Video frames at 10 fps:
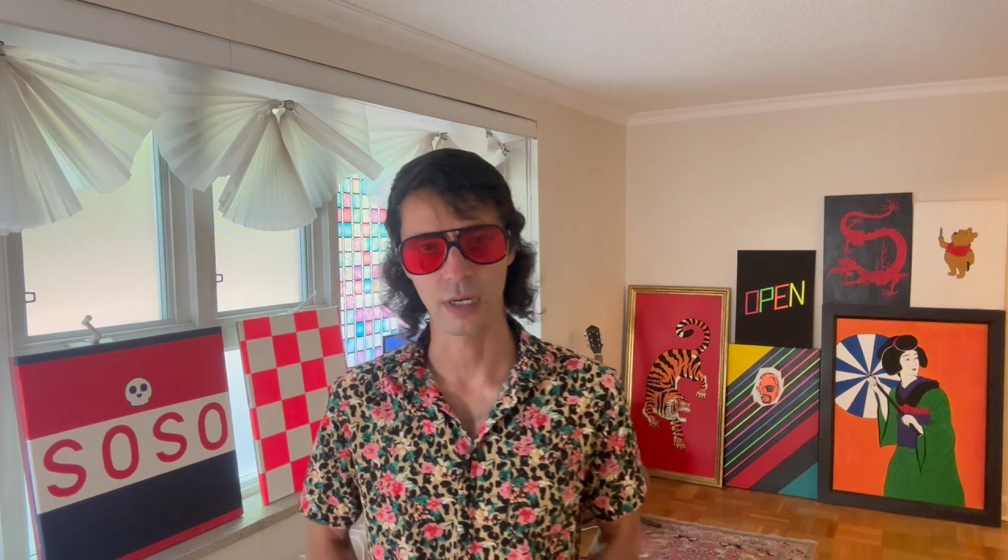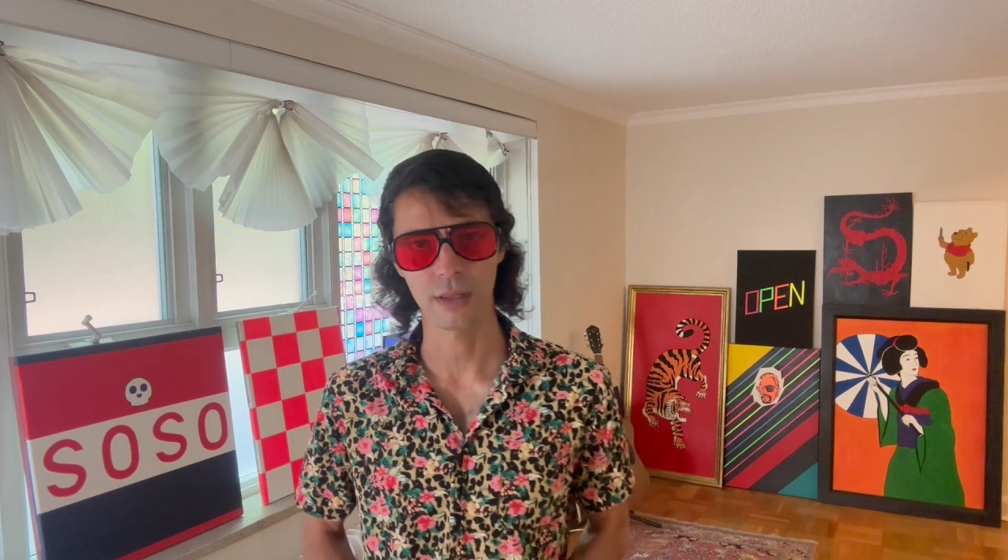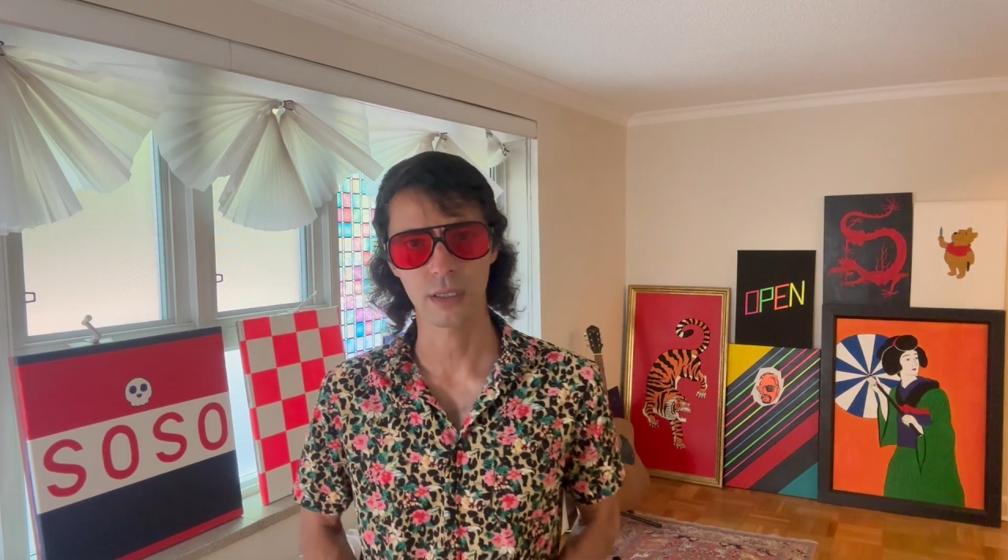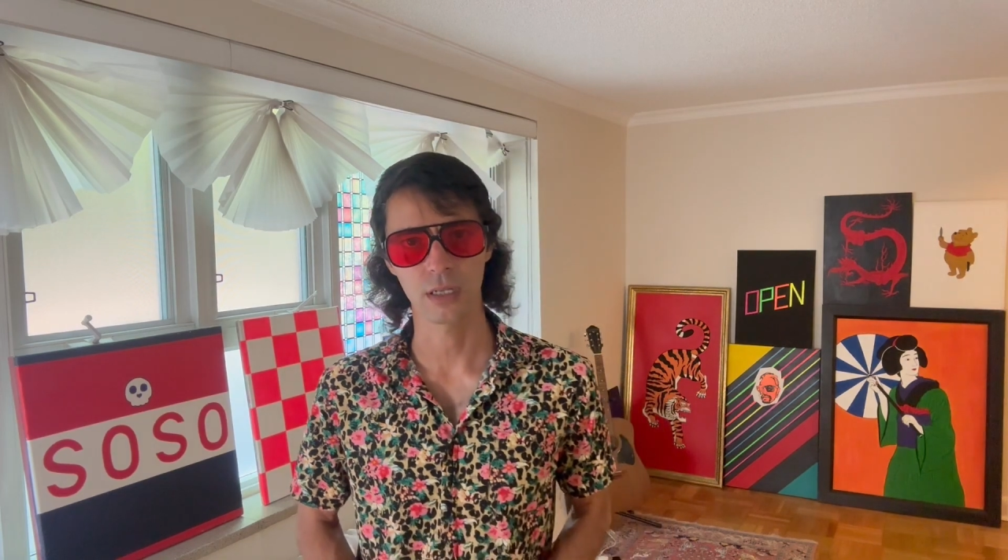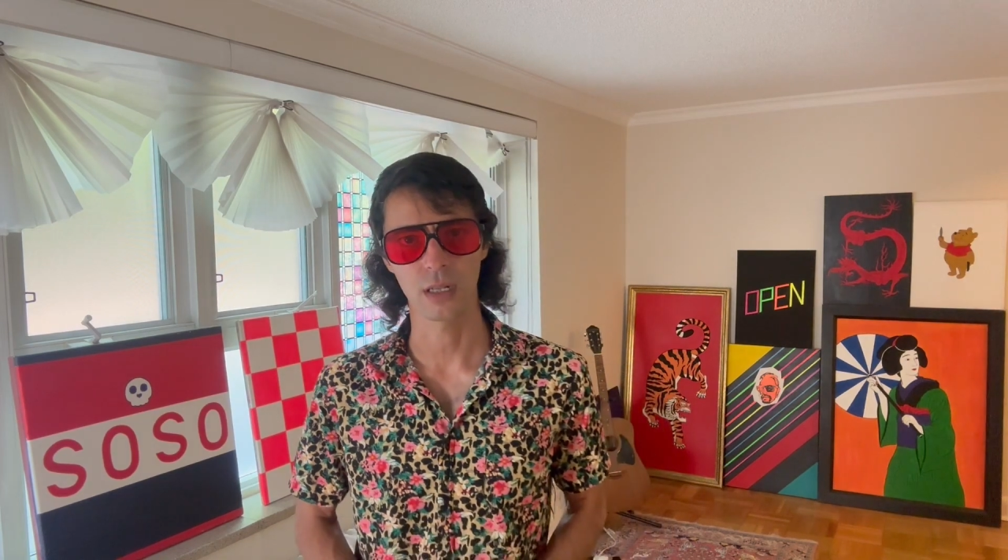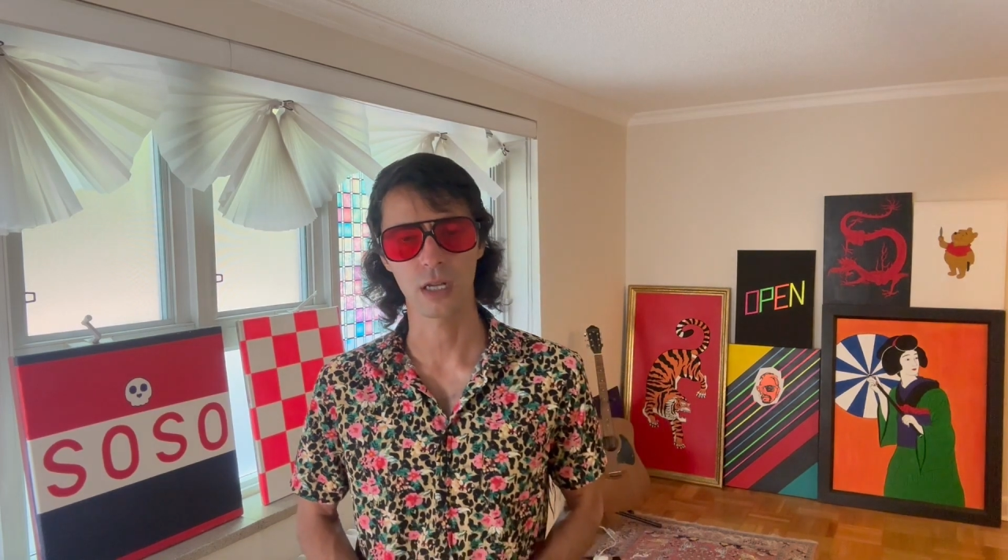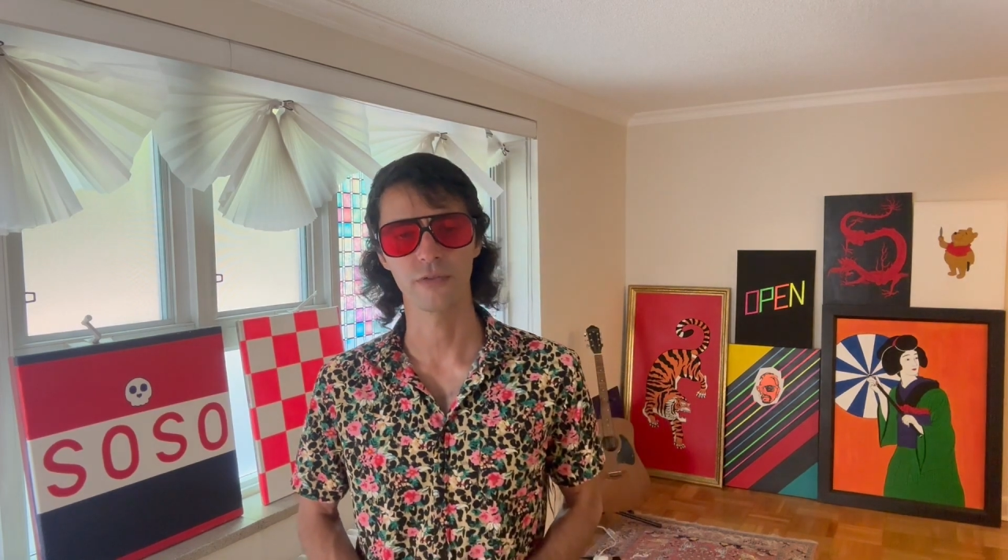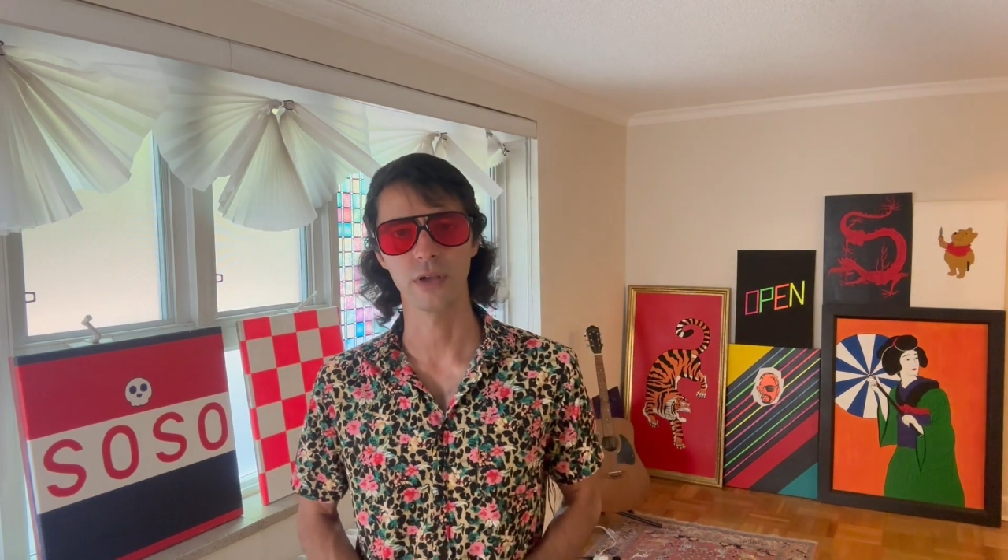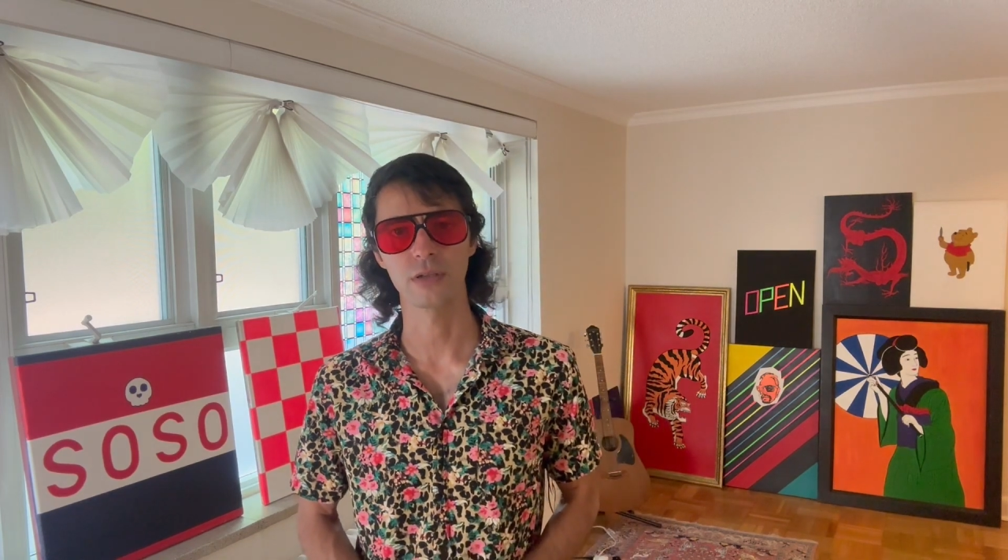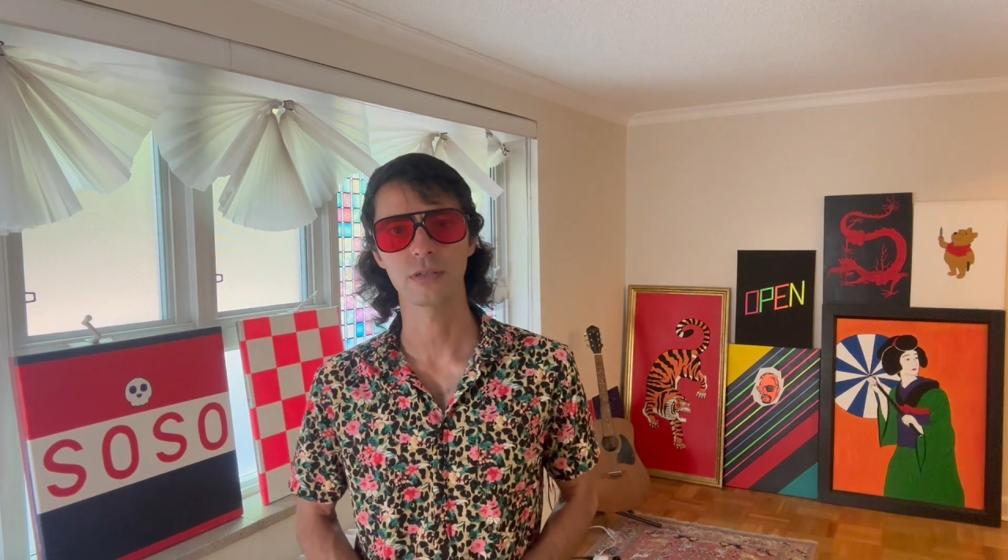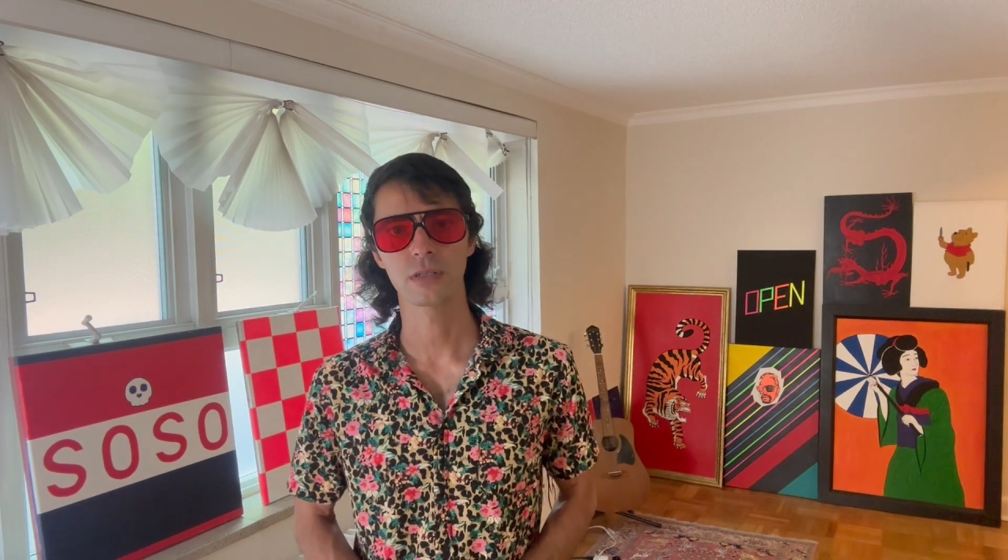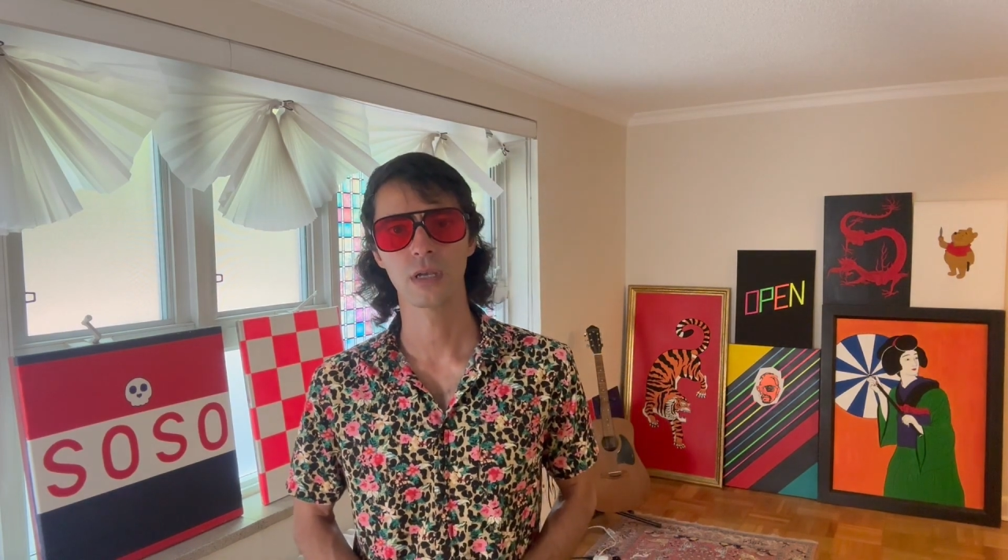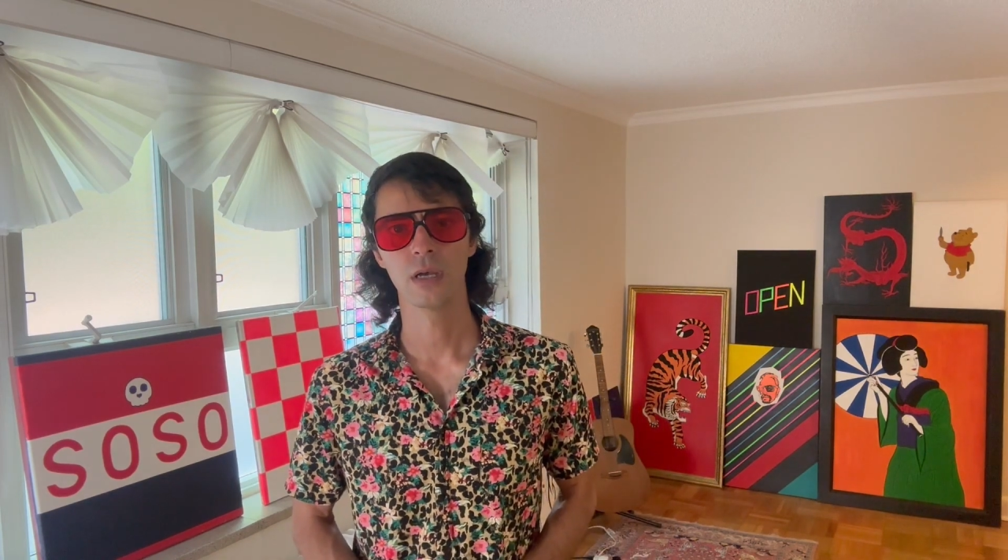I think a lot of us,